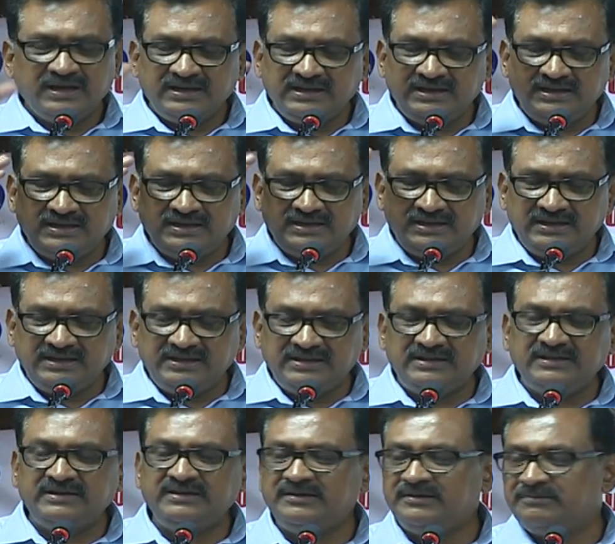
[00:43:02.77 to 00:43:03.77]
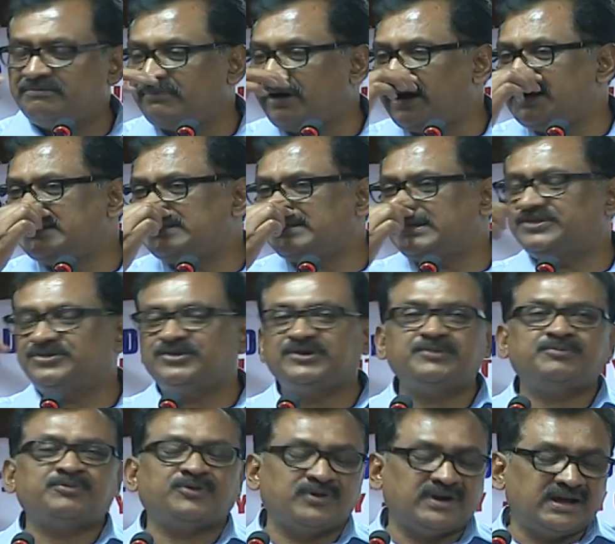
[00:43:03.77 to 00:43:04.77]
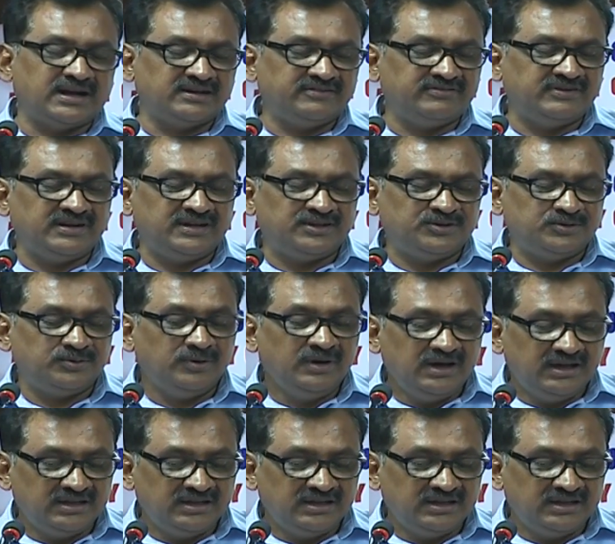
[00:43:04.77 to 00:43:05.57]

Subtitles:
ee mindset toti podaniki villedu.